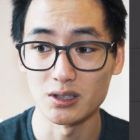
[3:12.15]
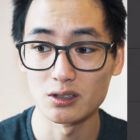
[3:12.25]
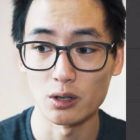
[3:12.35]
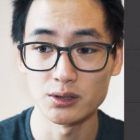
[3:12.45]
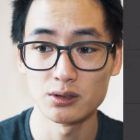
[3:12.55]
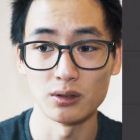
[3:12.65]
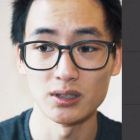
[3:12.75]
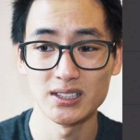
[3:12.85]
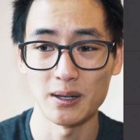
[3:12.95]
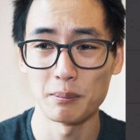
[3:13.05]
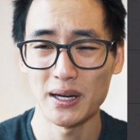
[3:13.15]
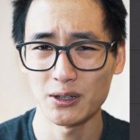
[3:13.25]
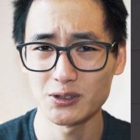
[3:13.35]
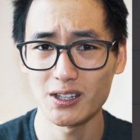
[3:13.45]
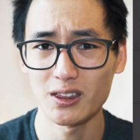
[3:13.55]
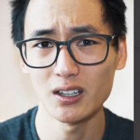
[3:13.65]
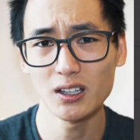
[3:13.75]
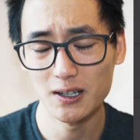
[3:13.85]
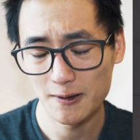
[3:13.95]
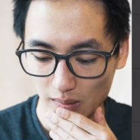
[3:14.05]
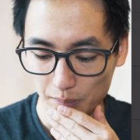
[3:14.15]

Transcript: It costs you £10, I think,